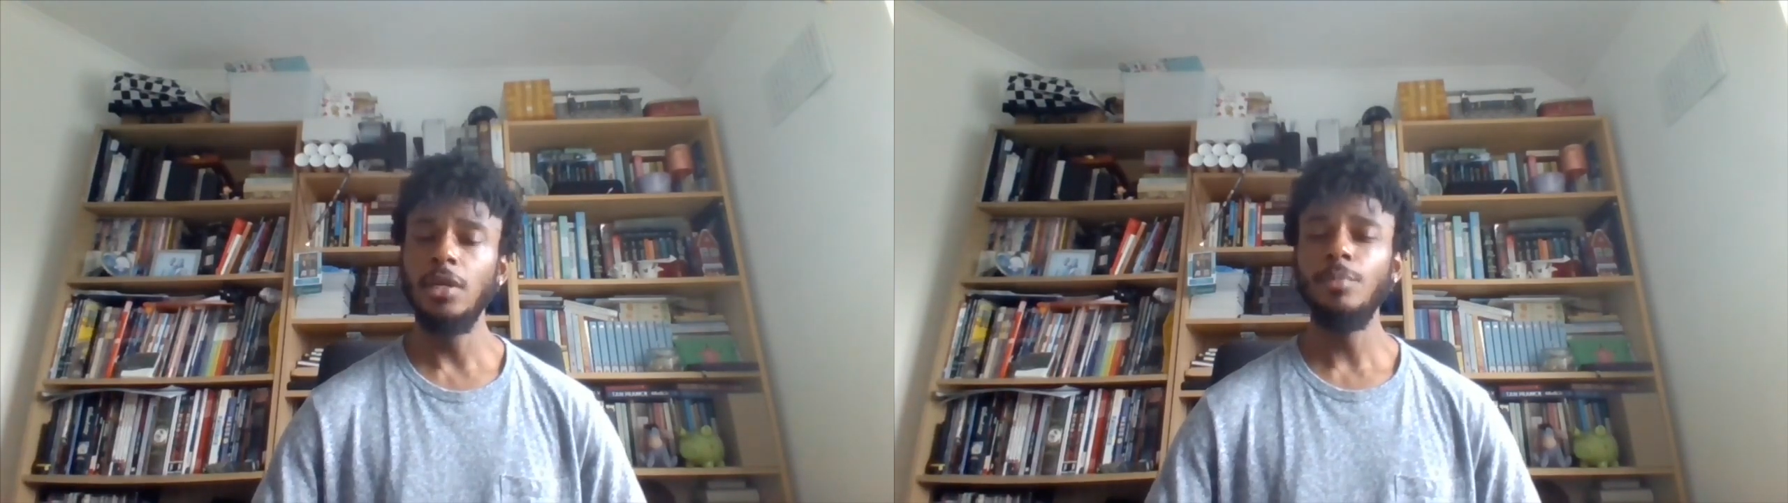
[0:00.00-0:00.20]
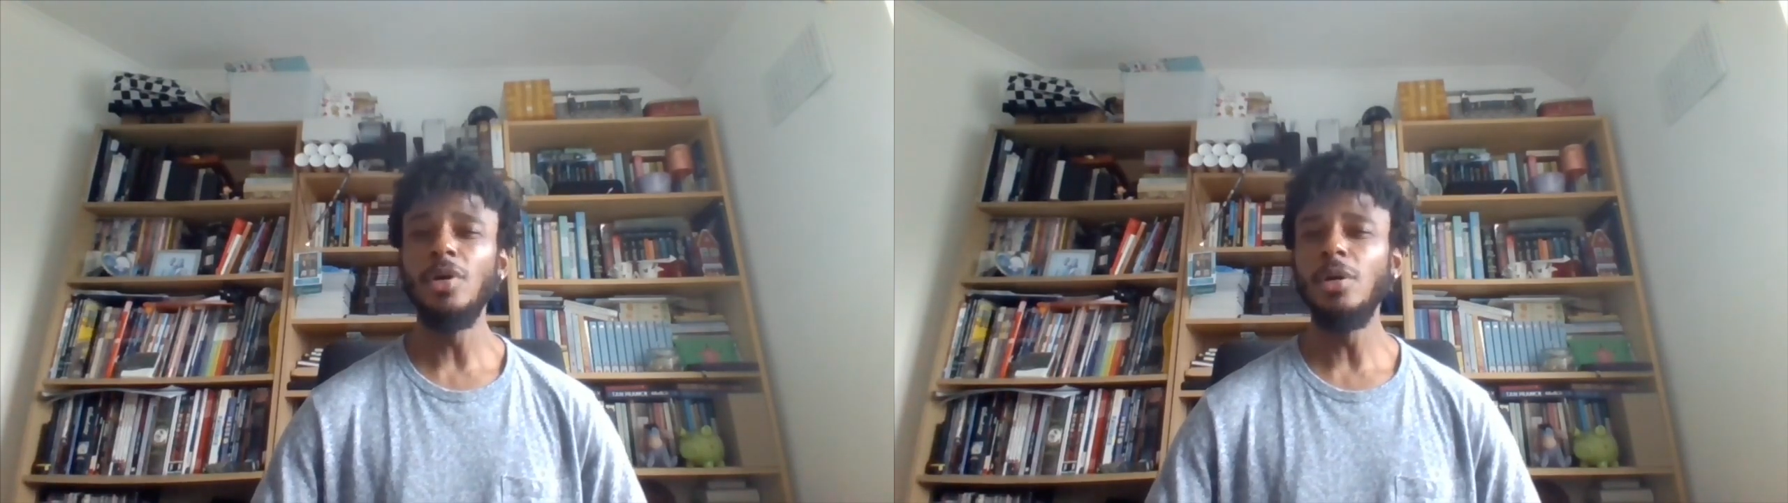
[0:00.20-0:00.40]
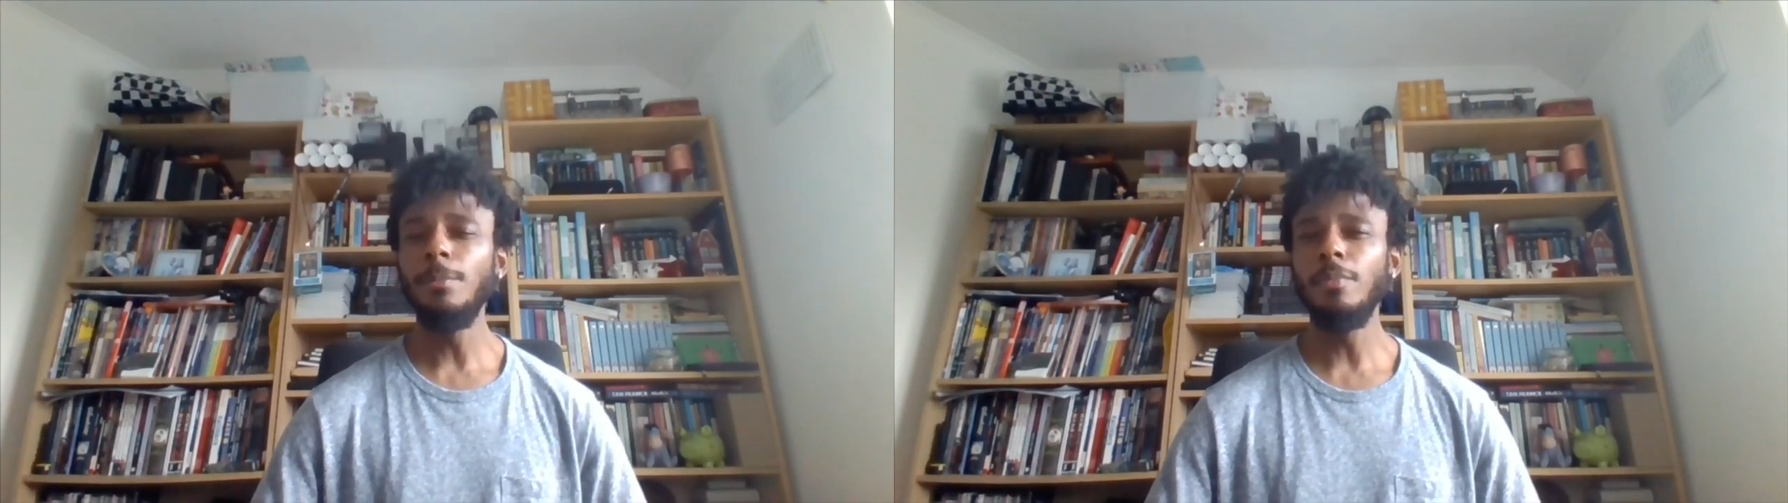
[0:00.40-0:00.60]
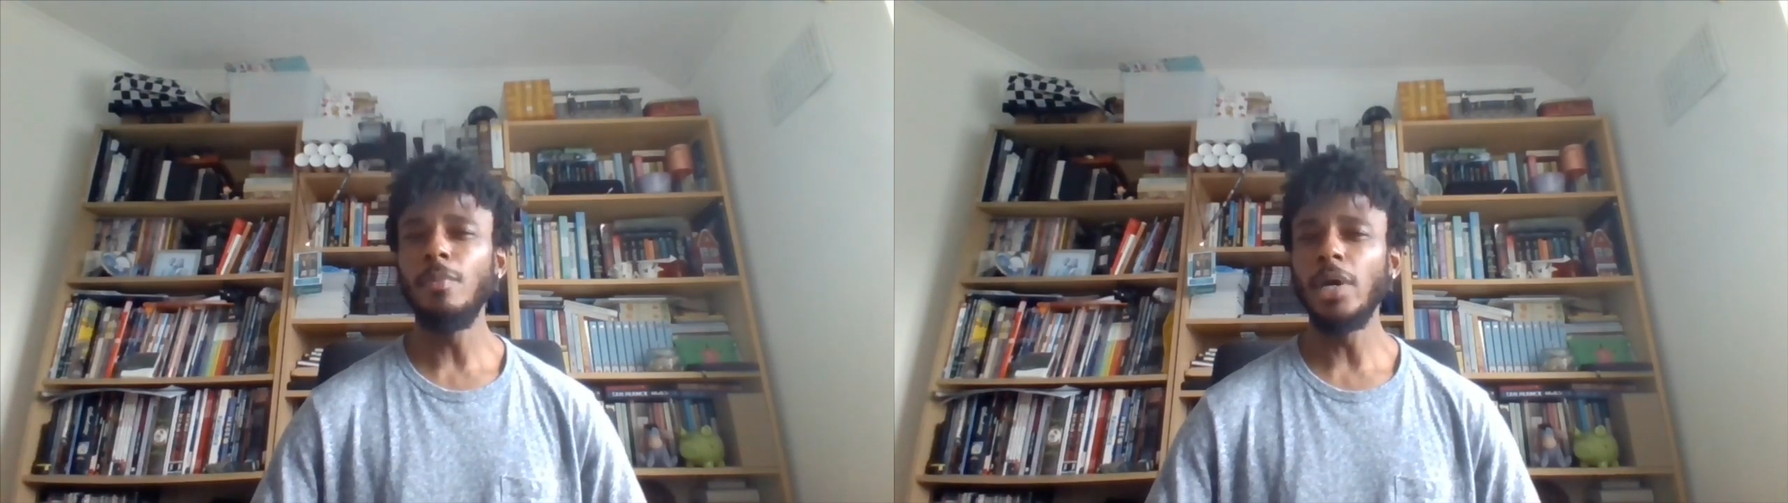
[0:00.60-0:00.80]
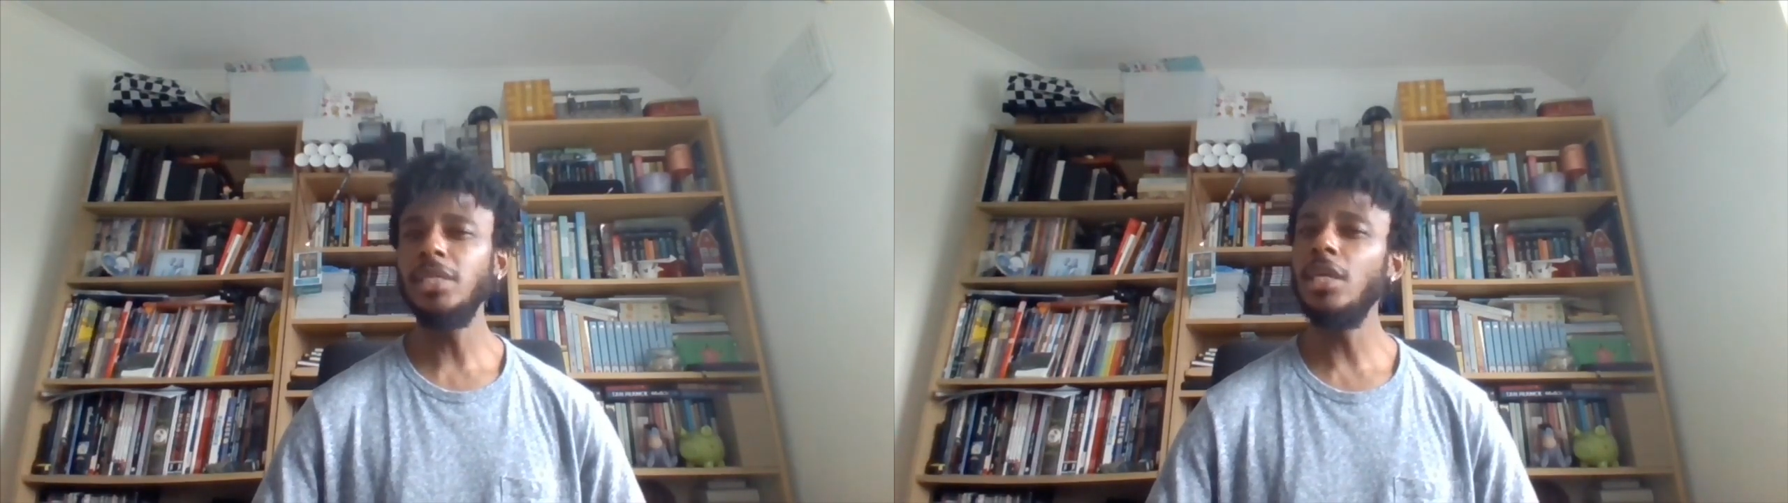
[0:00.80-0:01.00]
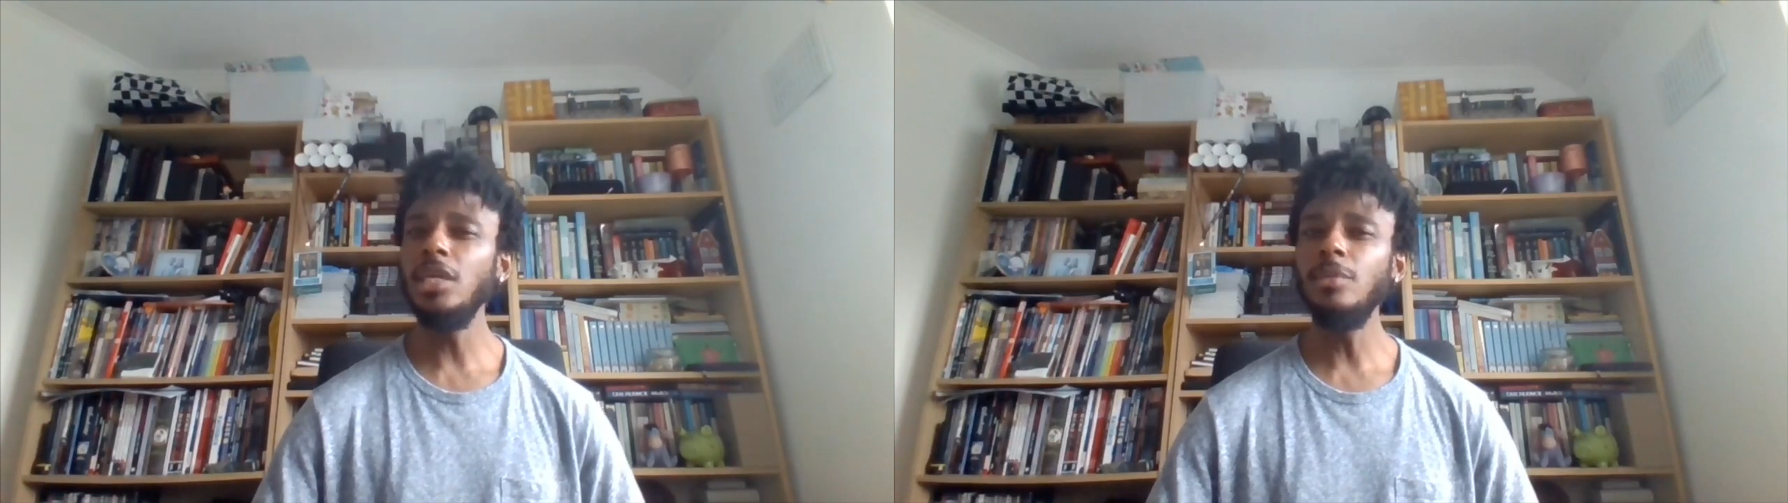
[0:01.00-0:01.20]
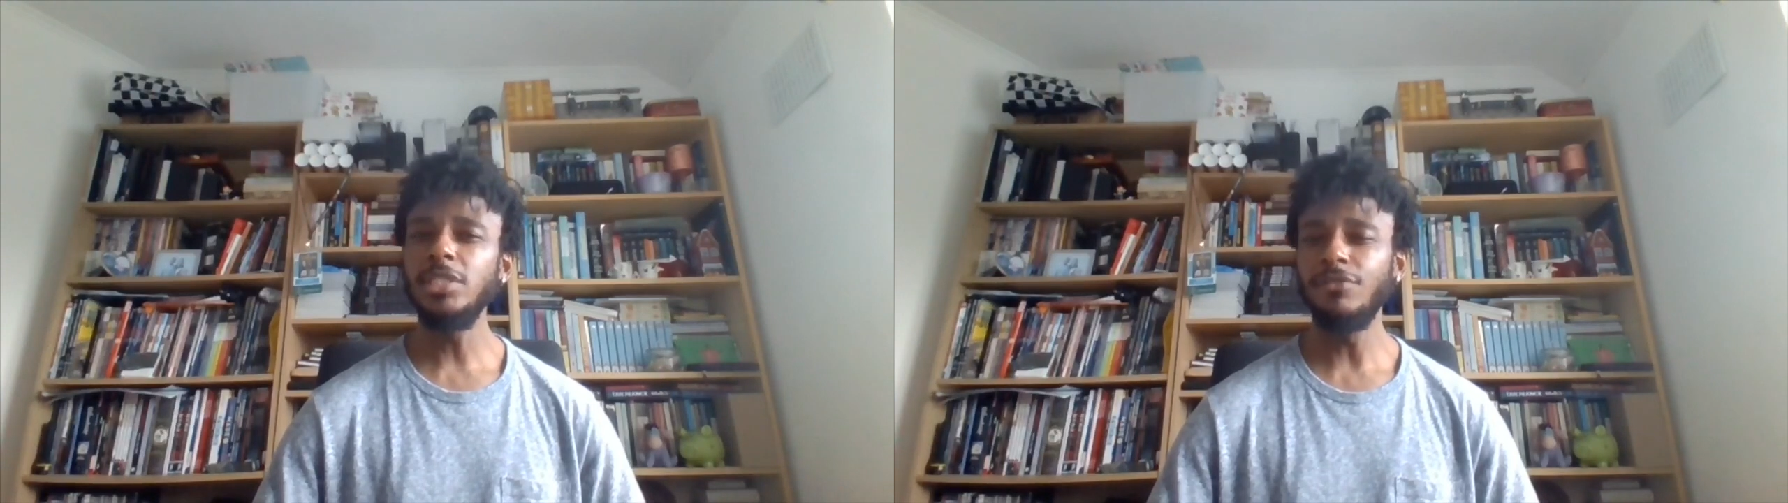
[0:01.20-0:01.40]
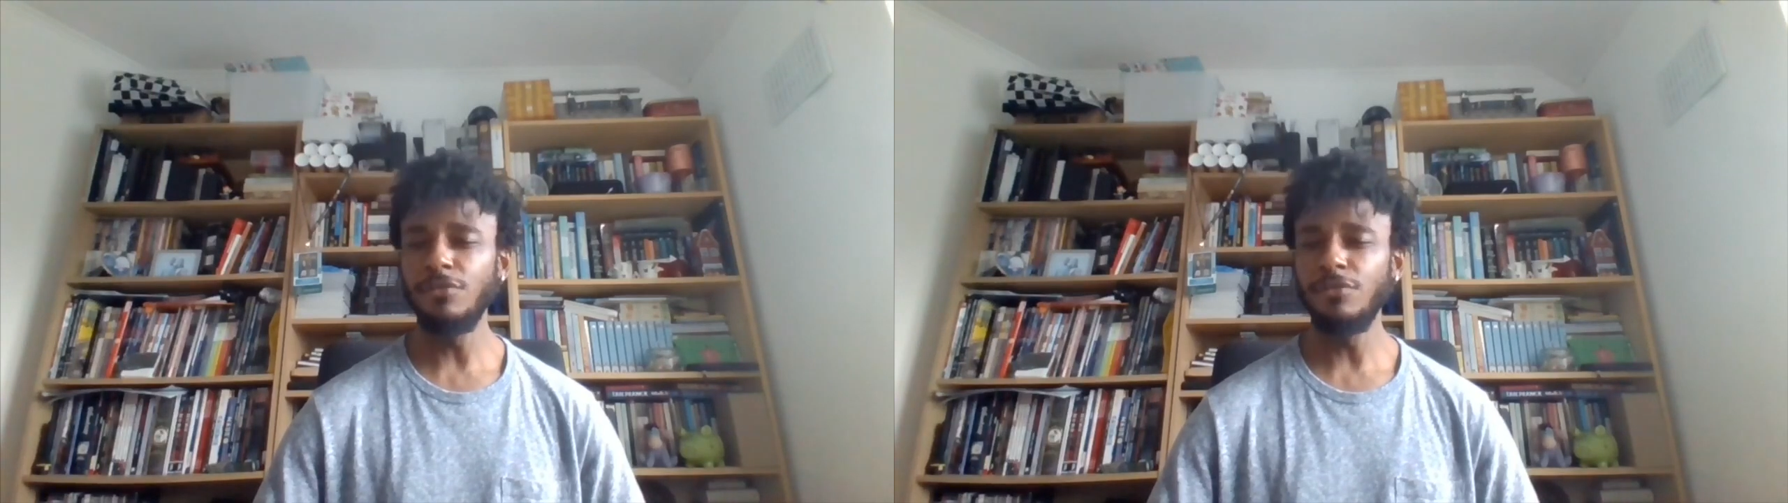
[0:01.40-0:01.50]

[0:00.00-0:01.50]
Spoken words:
But my key bit of